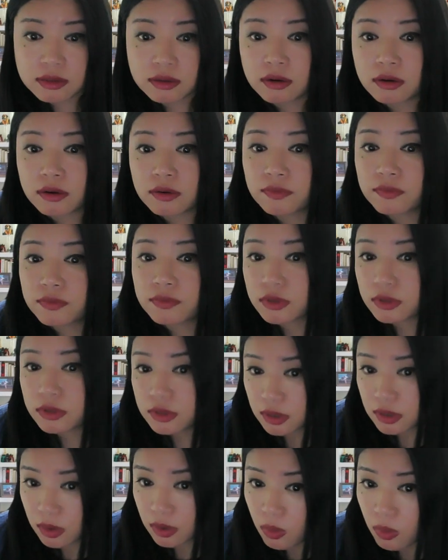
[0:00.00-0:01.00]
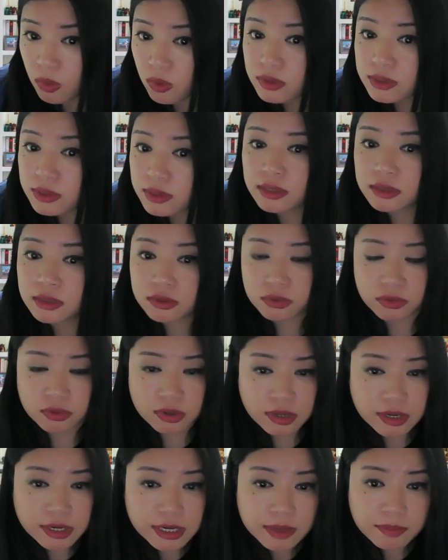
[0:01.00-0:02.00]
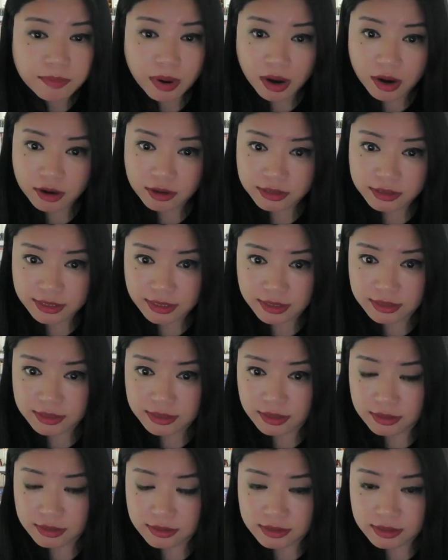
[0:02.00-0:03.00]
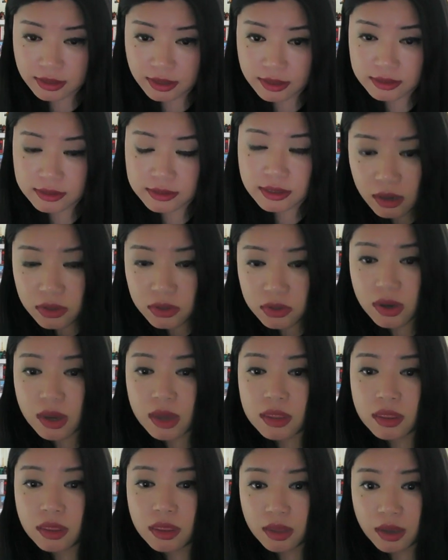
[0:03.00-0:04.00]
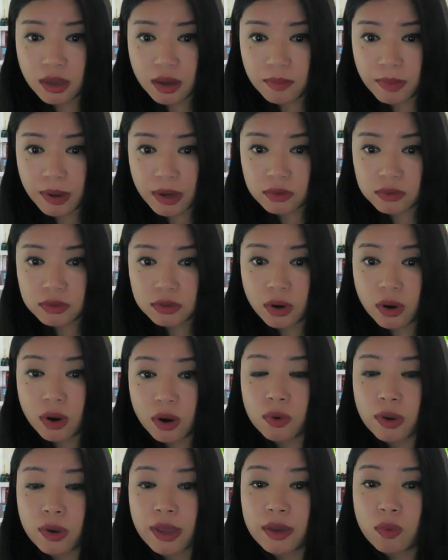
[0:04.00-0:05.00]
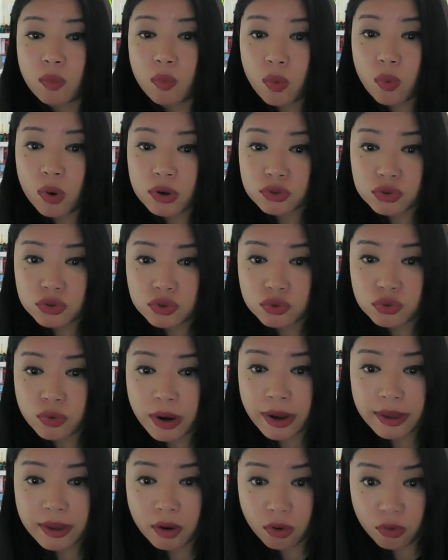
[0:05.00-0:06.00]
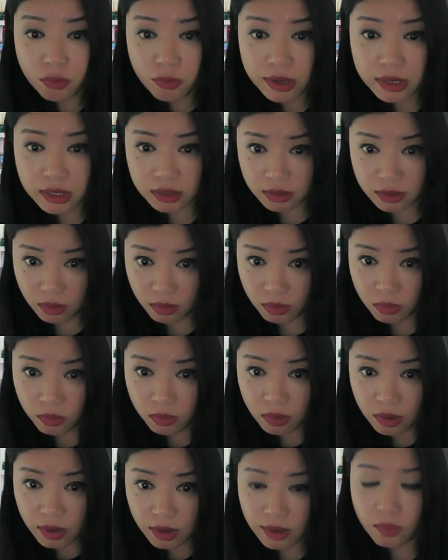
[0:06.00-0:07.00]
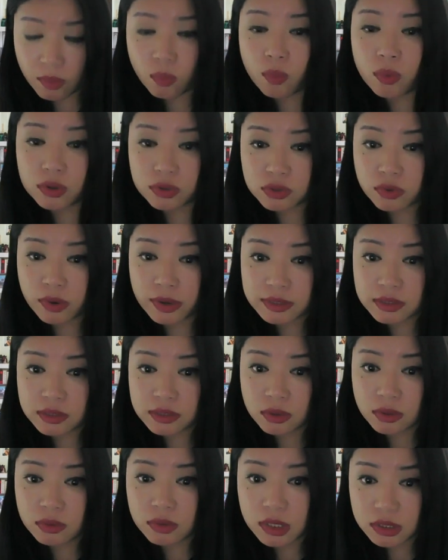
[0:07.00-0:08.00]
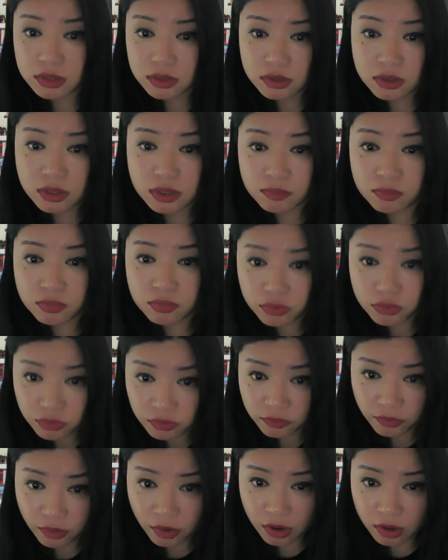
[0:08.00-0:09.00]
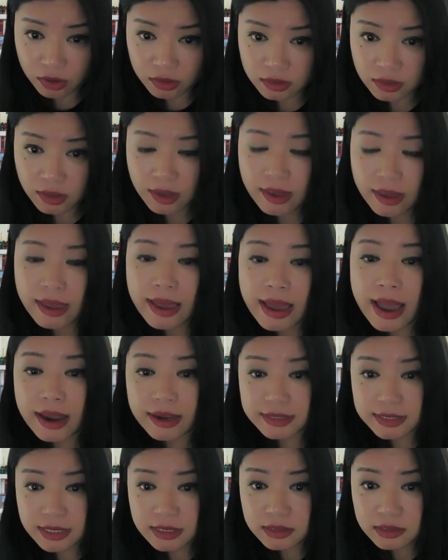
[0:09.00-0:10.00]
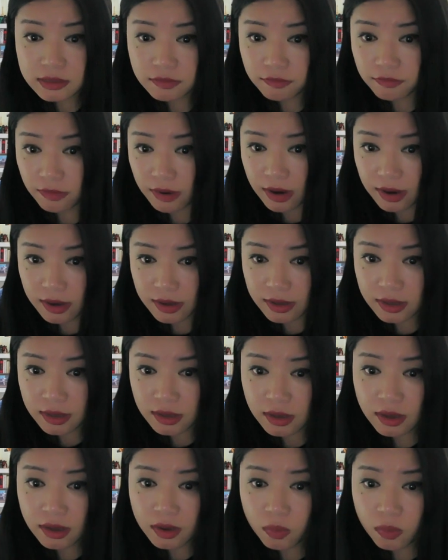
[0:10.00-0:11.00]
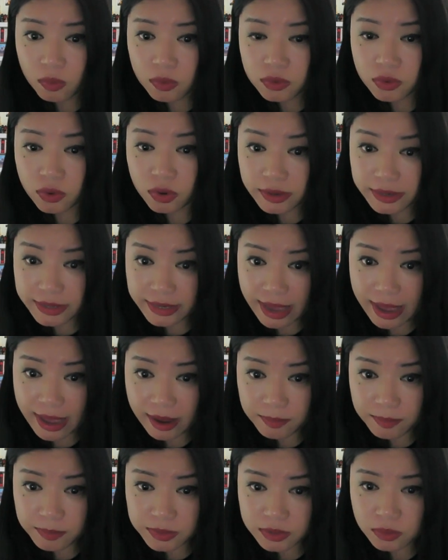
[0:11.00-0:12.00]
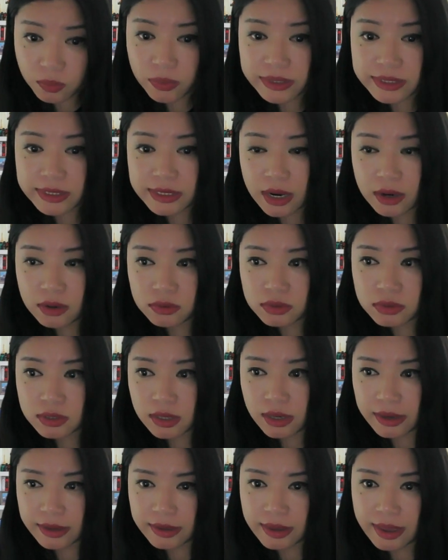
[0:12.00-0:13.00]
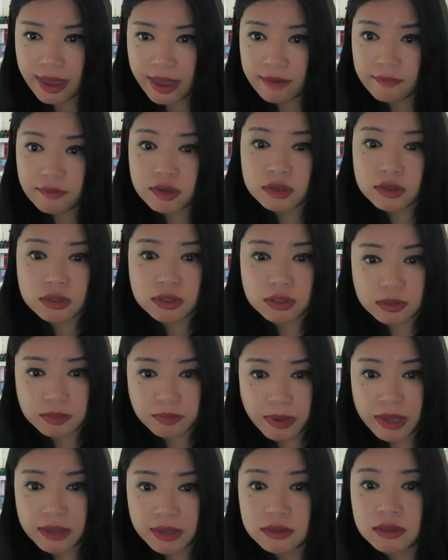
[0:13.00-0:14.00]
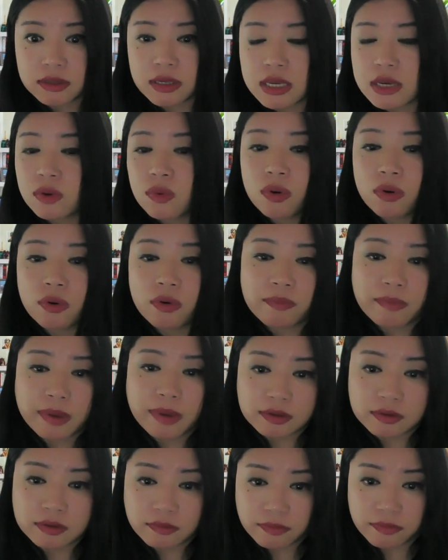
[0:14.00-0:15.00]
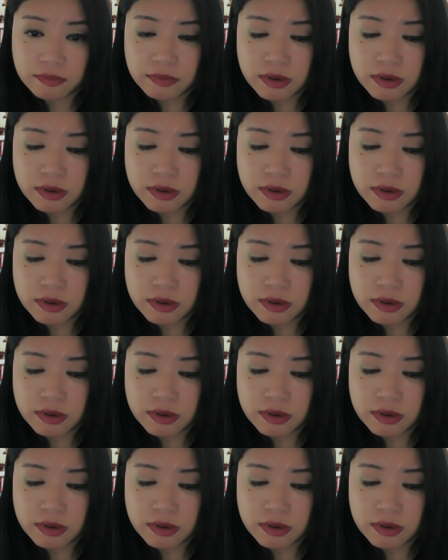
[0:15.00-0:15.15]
of certain courses or learning parses. And you can think about, okay, what do I already know and what do I still need to improve on? Identify your gaps without like having to spend equal amount of